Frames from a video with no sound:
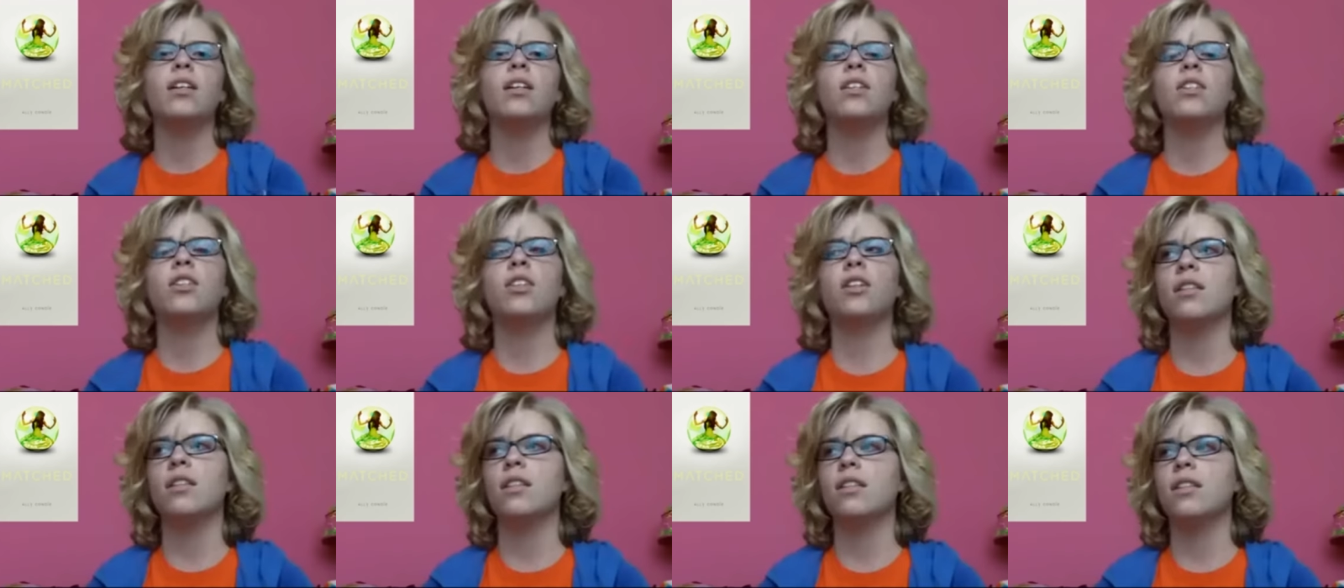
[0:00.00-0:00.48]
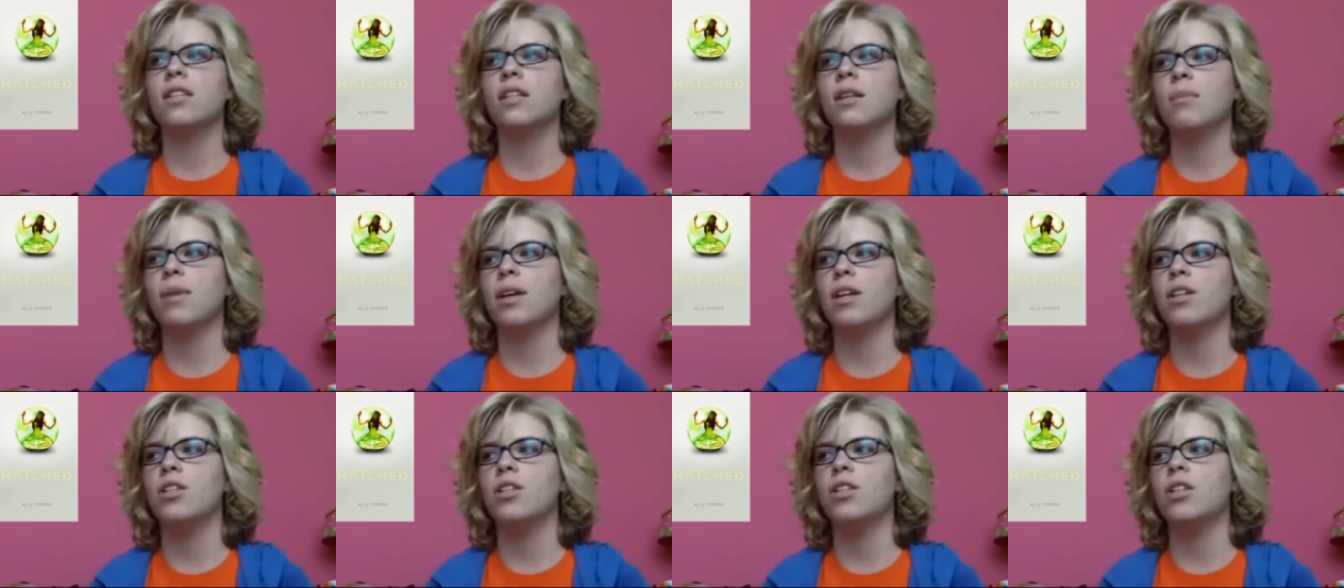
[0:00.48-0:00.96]
She doesn't
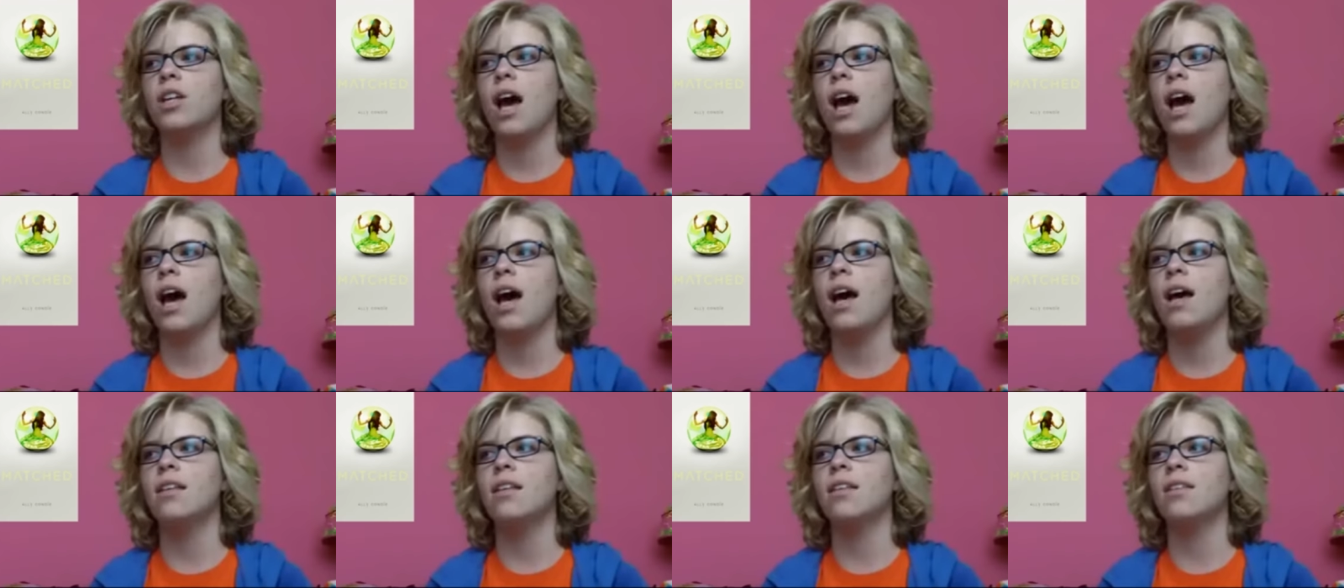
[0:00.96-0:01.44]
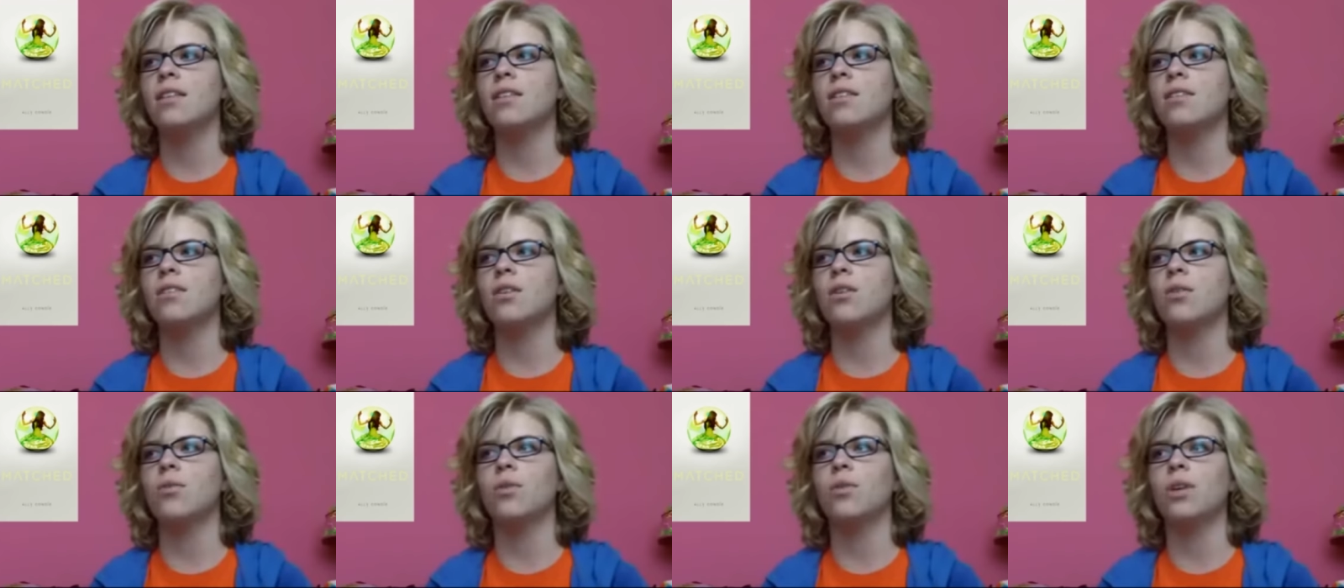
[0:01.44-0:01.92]
seem like she
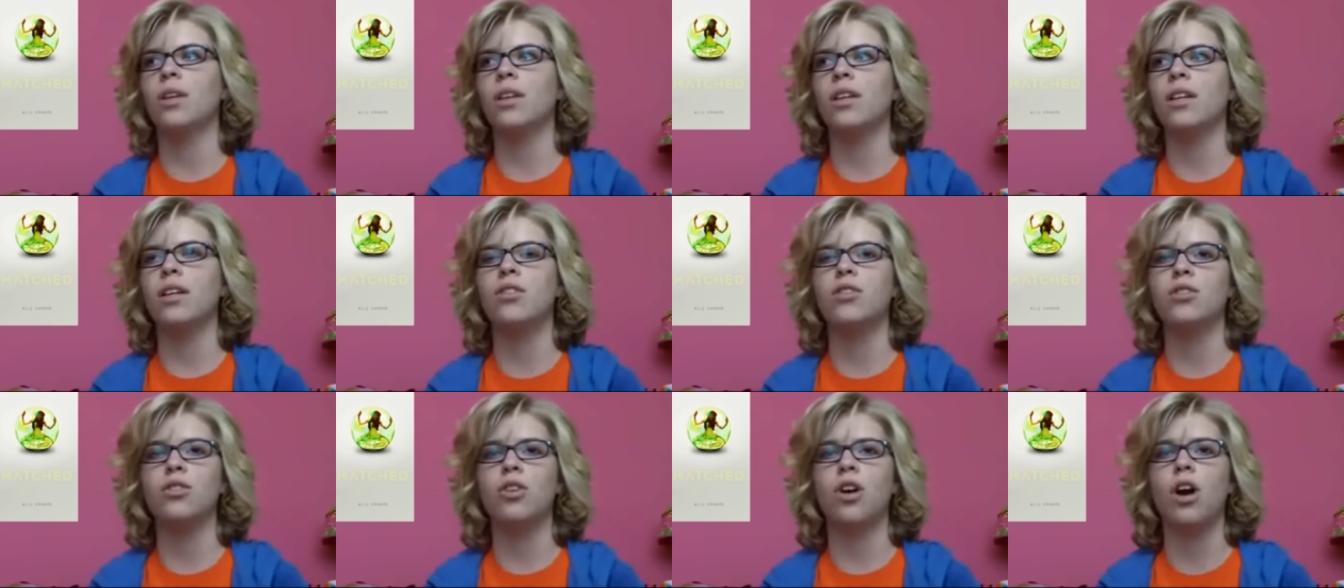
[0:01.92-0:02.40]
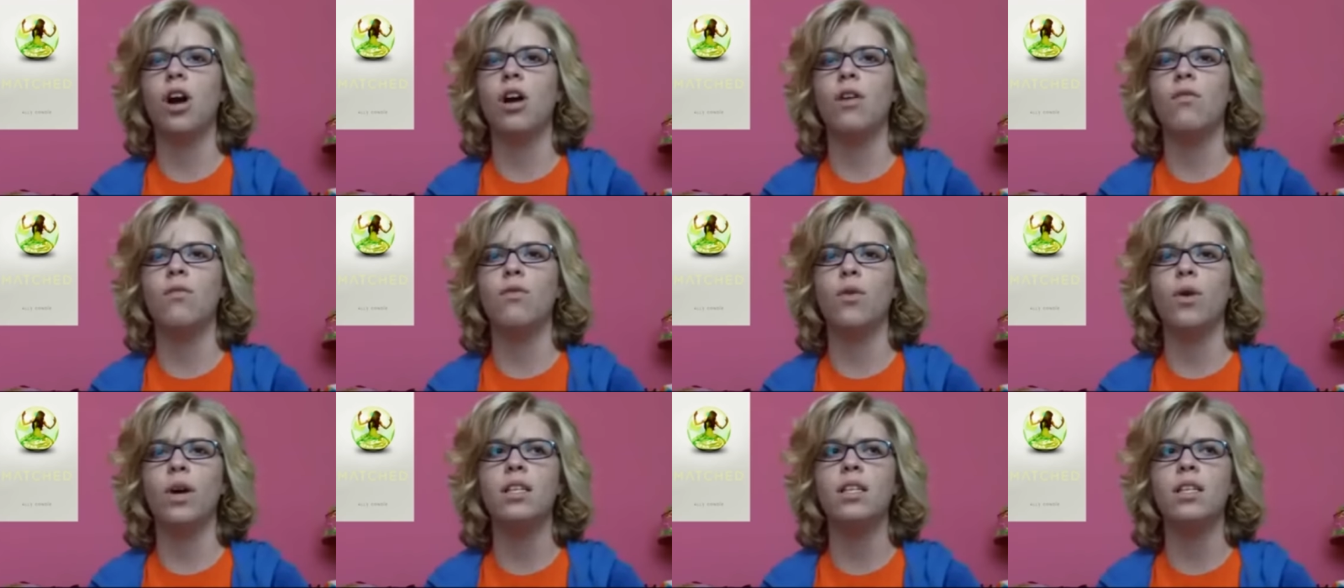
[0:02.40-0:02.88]
has a really
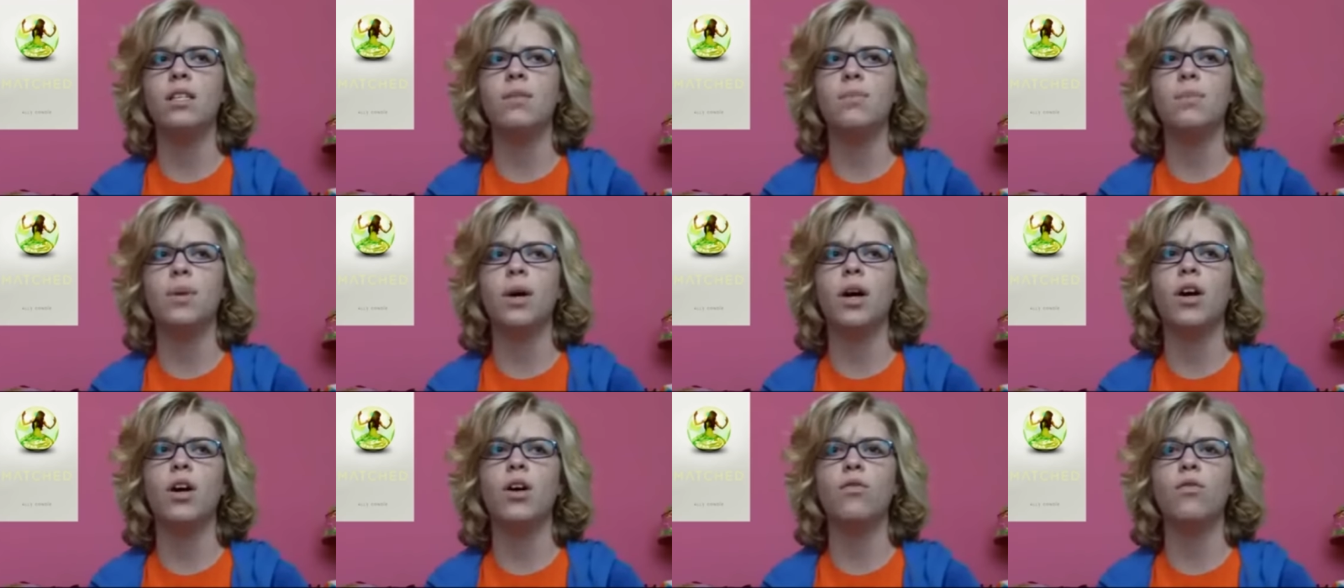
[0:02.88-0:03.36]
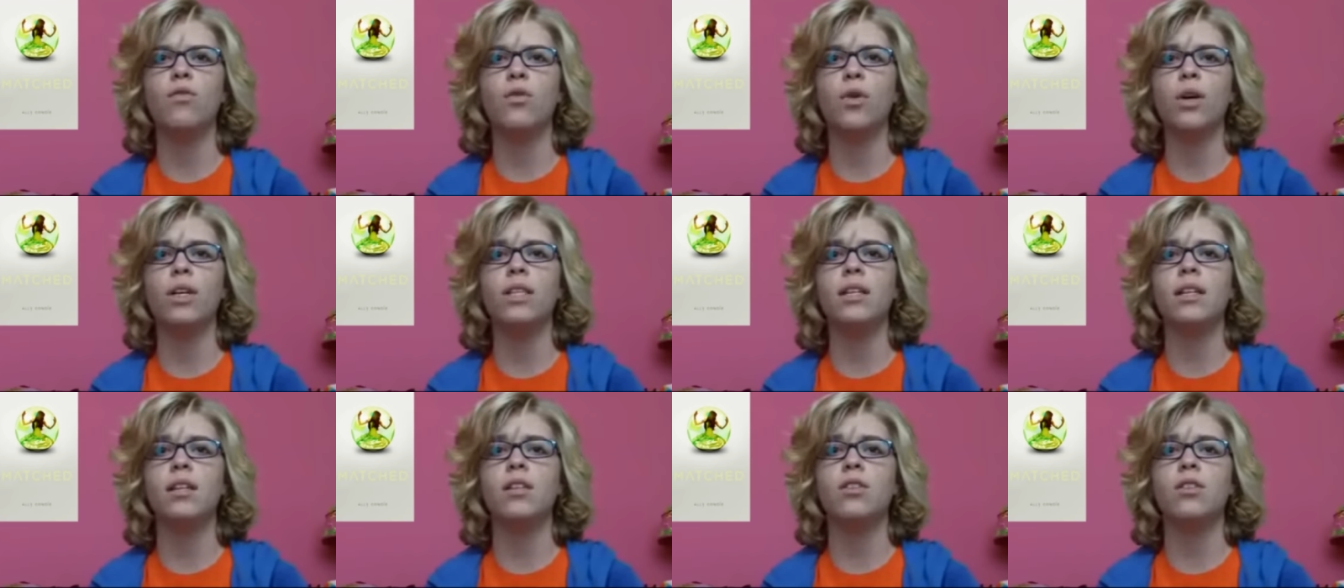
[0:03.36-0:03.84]
strong voice, but her
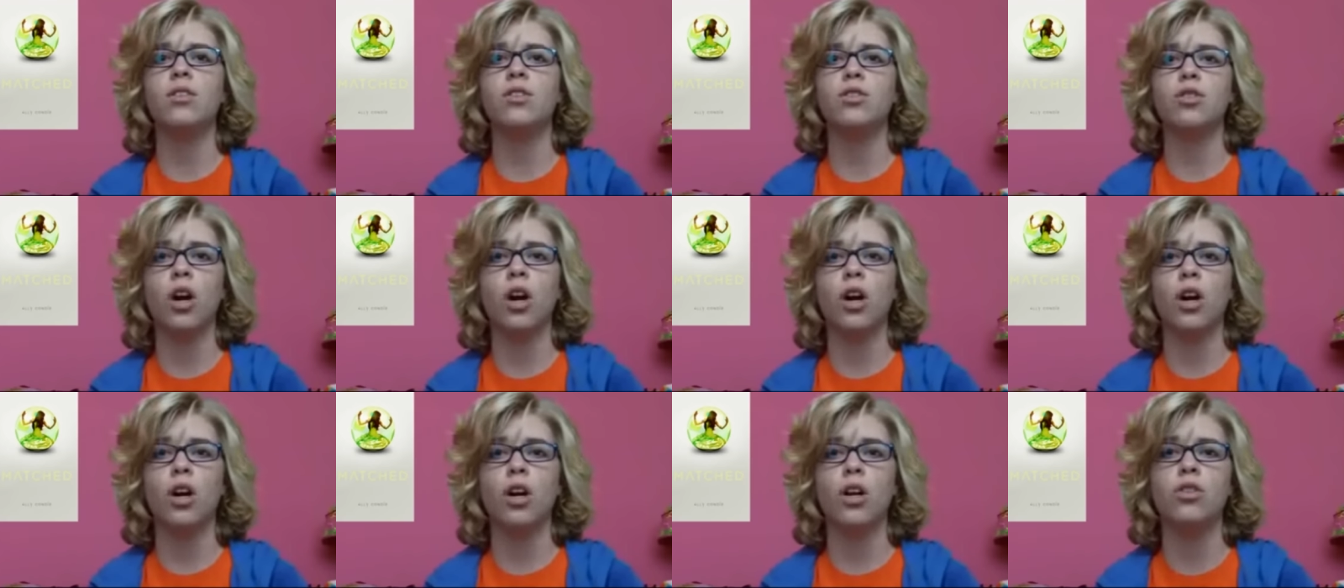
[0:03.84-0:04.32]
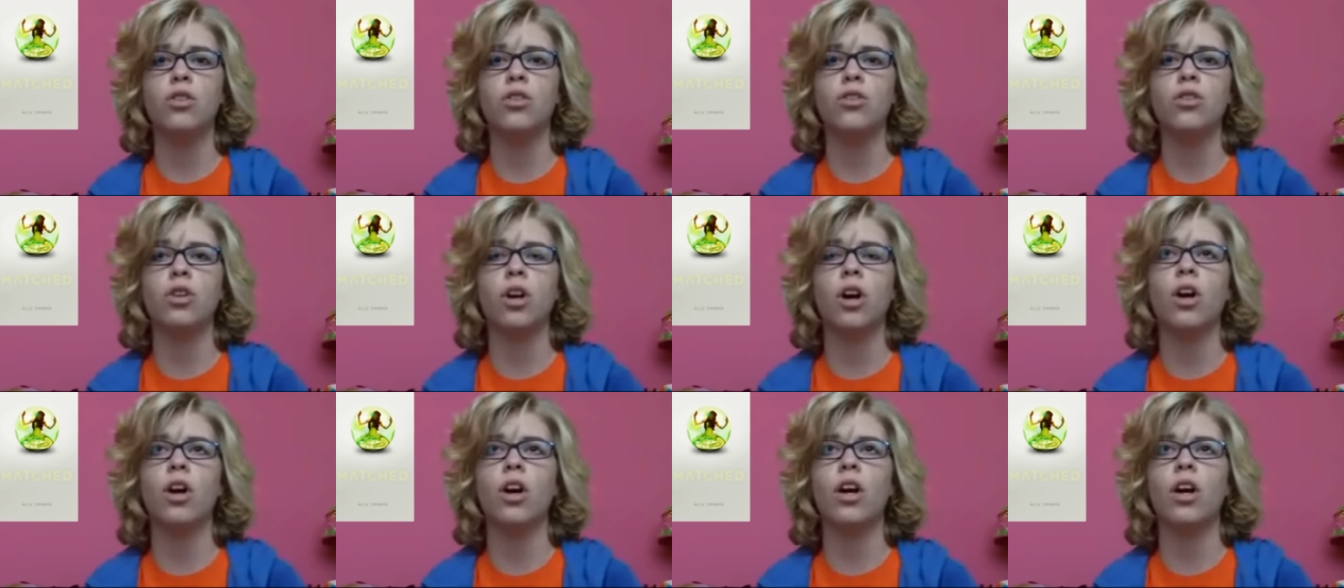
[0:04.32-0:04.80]
voice gets stronger and
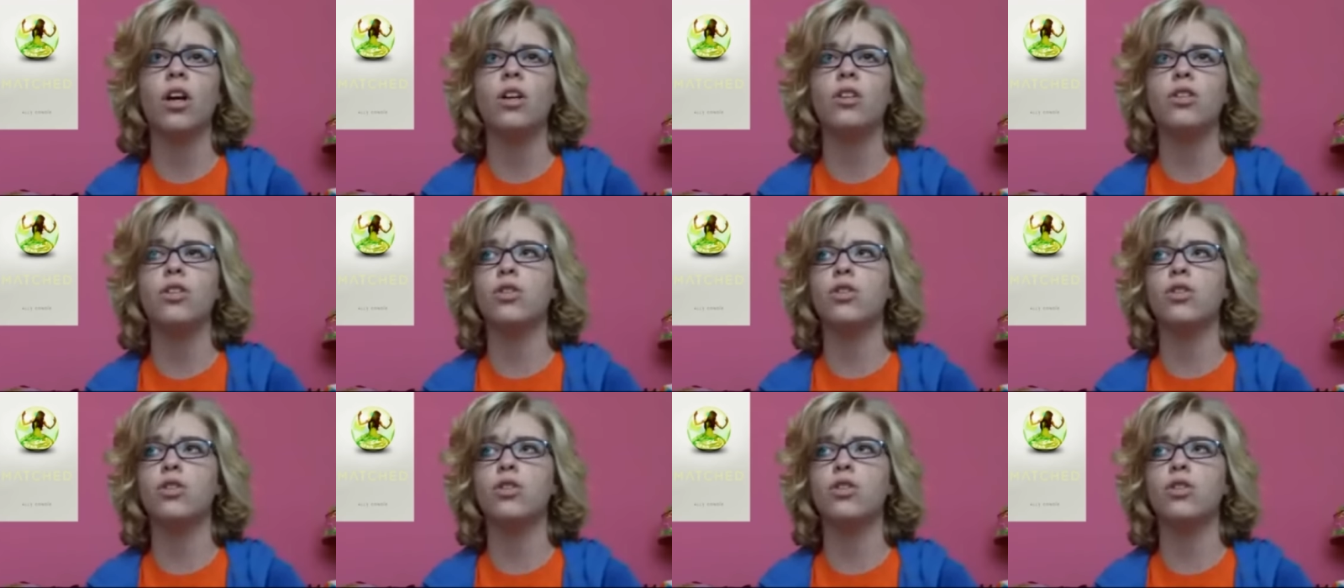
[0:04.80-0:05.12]
stronger